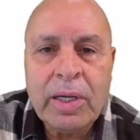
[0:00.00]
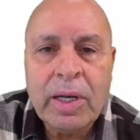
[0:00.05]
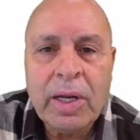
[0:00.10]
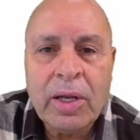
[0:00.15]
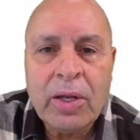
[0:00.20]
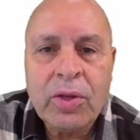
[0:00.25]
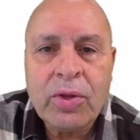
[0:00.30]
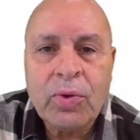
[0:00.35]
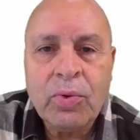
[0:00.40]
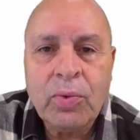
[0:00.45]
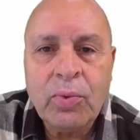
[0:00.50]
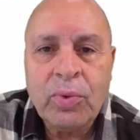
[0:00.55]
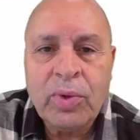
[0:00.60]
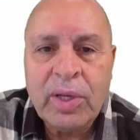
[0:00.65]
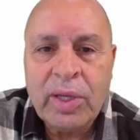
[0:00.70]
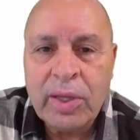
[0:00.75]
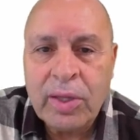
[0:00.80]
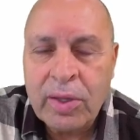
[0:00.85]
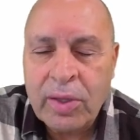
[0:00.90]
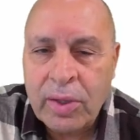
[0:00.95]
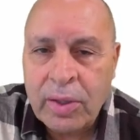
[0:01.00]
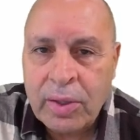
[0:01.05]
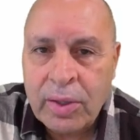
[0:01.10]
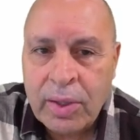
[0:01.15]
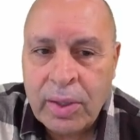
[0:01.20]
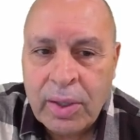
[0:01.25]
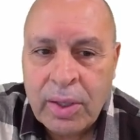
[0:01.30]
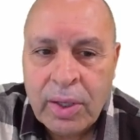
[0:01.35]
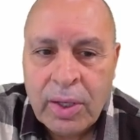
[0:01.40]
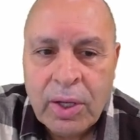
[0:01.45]
else who needs it.
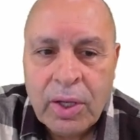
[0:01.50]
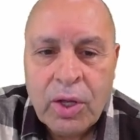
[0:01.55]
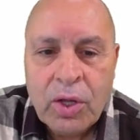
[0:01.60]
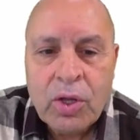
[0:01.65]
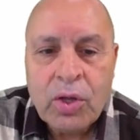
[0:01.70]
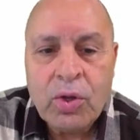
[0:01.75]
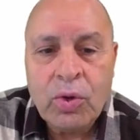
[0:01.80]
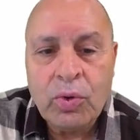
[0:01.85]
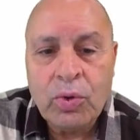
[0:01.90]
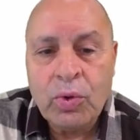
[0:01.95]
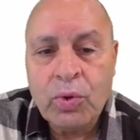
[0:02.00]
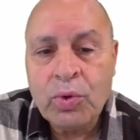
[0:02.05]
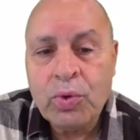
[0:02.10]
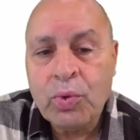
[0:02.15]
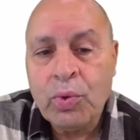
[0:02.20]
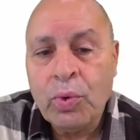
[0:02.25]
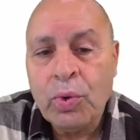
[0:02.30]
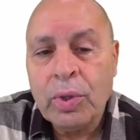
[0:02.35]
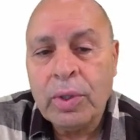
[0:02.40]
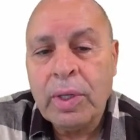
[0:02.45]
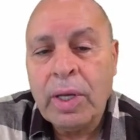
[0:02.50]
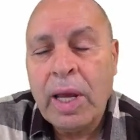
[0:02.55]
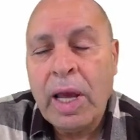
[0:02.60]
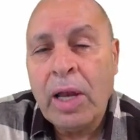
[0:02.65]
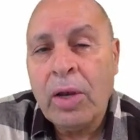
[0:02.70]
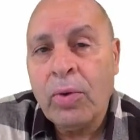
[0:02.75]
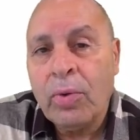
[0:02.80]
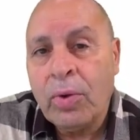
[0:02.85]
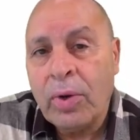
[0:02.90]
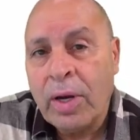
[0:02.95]
So those called
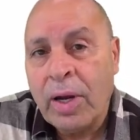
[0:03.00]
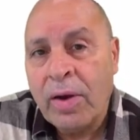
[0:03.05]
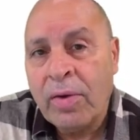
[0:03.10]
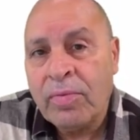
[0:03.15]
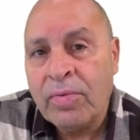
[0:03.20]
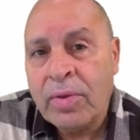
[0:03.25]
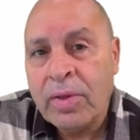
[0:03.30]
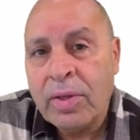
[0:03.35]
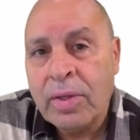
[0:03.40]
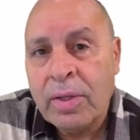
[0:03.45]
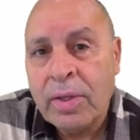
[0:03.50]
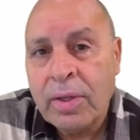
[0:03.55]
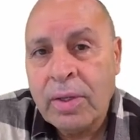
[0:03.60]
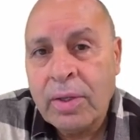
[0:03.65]
allografts,